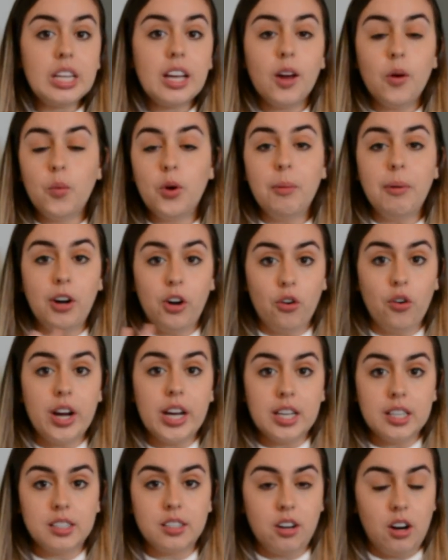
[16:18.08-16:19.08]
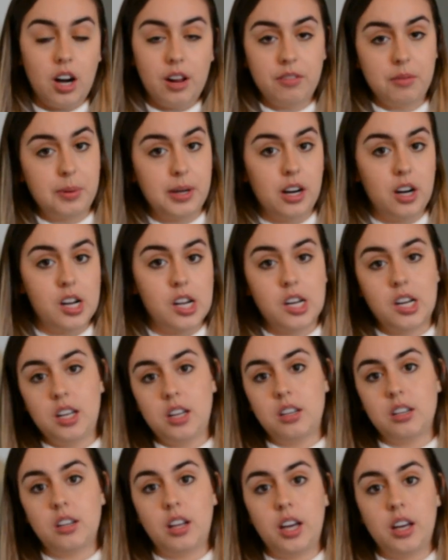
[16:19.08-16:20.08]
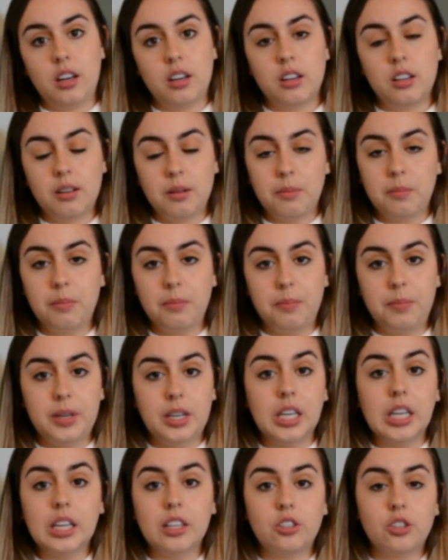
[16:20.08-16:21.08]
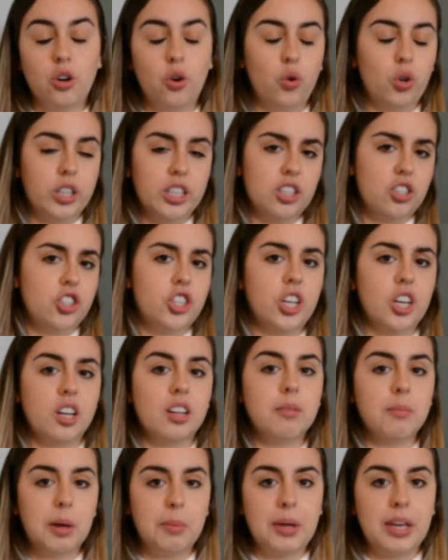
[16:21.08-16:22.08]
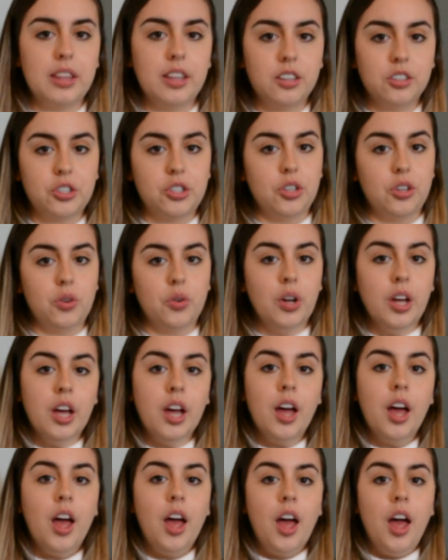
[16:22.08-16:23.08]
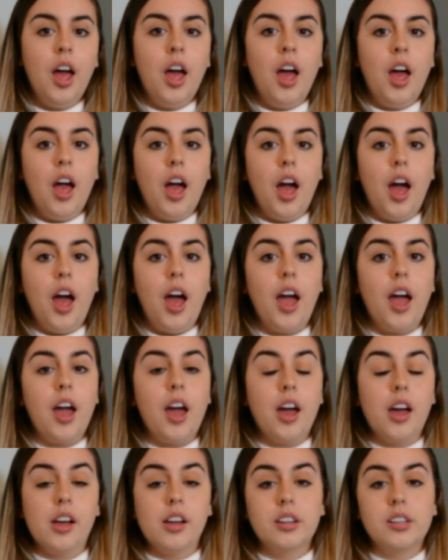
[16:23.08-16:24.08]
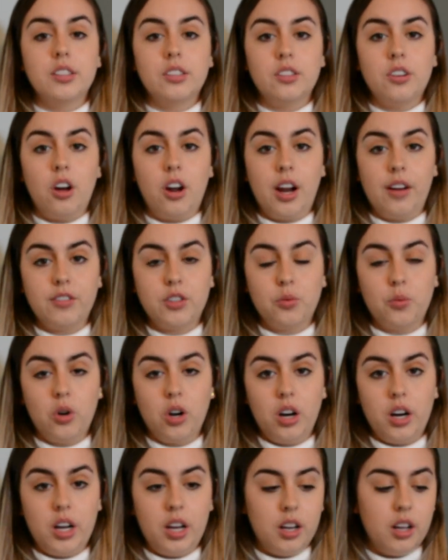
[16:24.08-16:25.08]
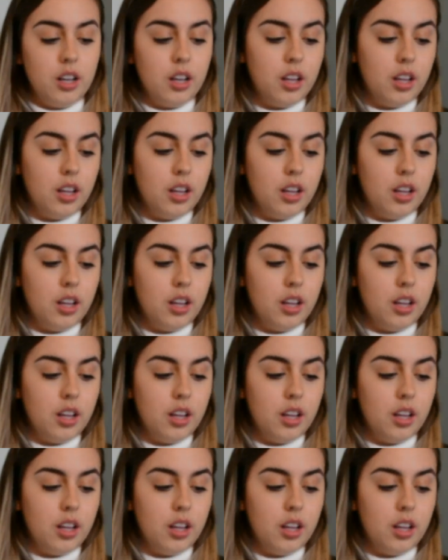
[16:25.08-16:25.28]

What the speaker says: it would have been great to not have a period and like be totally chill in my bathing suit and not have to worry.